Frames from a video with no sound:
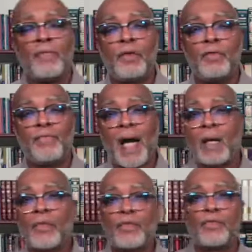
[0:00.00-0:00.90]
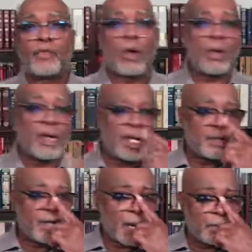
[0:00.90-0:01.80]
follow the story
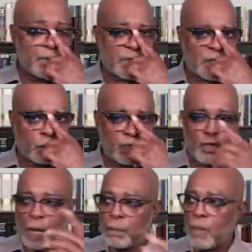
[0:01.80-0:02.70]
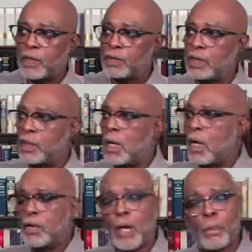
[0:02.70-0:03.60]
in Numbers, as we jump over to
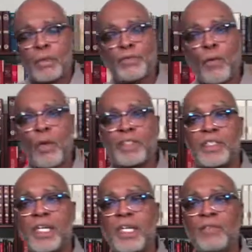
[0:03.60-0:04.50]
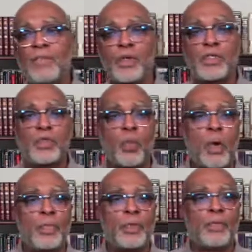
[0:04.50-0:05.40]
Numbers 14, verses
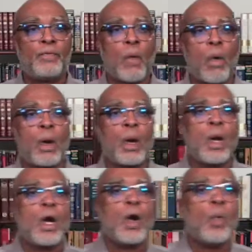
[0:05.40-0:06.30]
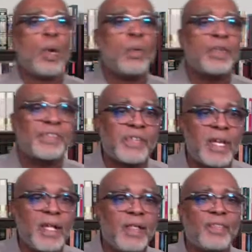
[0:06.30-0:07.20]
1 through 4, we will
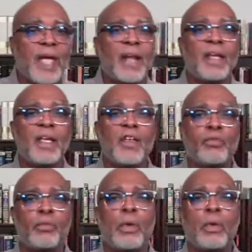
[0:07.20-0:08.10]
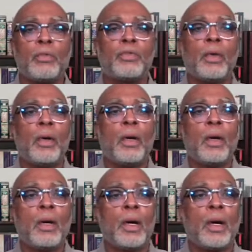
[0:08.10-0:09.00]
see that Israel's
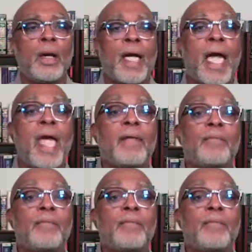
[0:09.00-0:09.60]
had